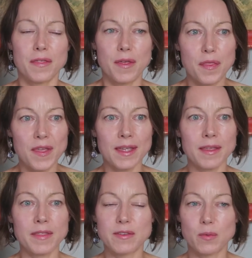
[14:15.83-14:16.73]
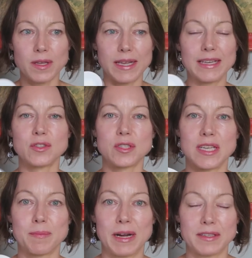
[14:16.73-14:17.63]
The thing that's really
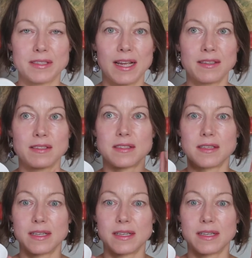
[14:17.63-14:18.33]
interesting about this is,